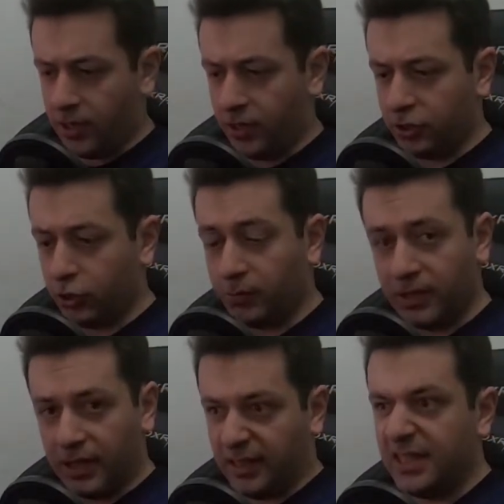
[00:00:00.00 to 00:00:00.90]
It should
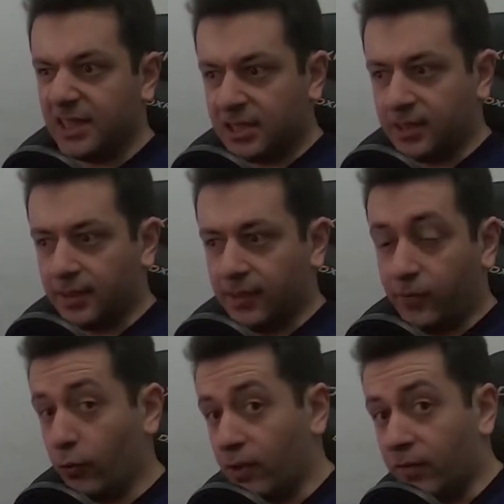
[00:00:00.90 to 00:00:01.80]
be at least
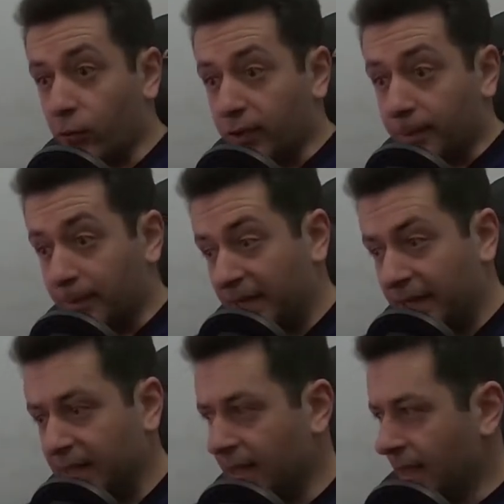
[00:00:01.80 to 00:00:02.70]

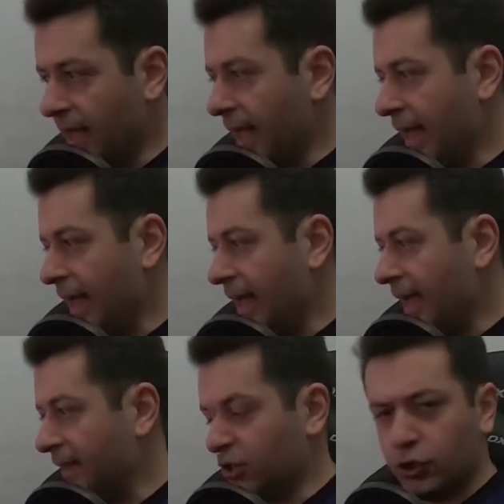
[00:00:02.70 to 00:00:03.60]
1440p,
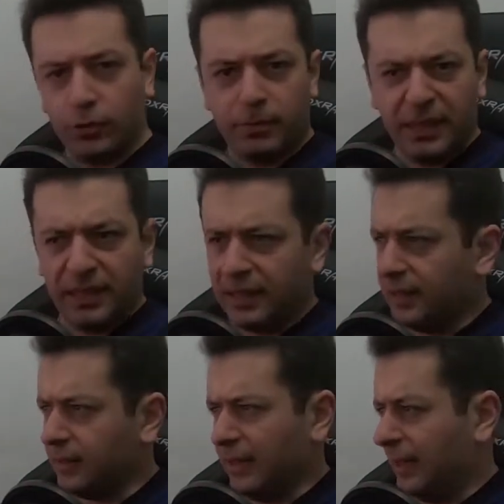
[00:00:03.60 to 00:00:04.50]
and it should
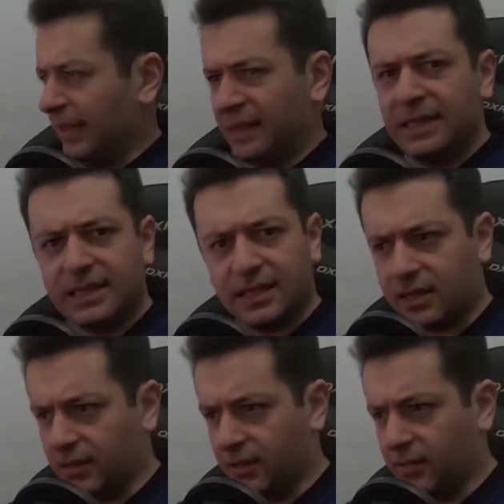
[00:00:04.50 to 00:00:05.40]
be at
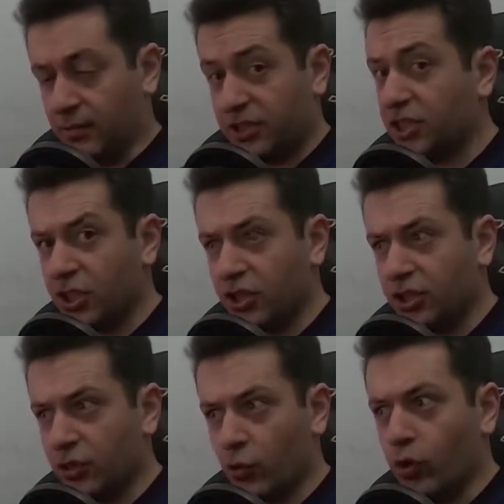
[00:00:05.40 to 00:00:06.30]
least 60
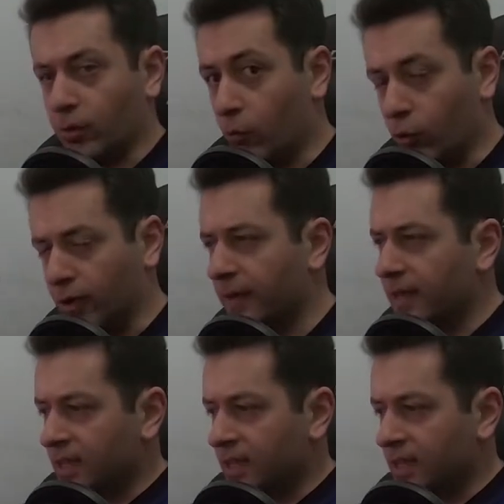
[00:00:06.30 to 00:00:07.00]
Hz or more.